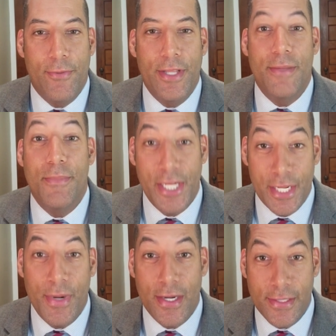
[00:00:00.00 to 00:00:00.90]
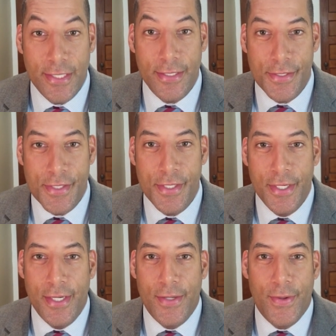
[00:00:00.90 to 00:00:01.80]
right, the money in politics,
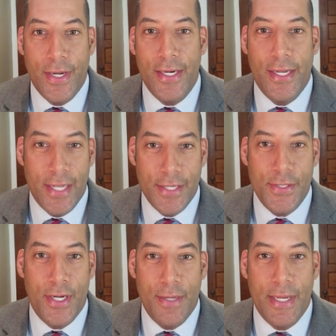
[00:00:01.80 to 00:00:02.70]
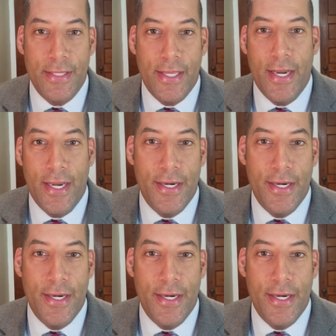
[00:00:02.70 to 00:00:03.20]
right, and talking about that.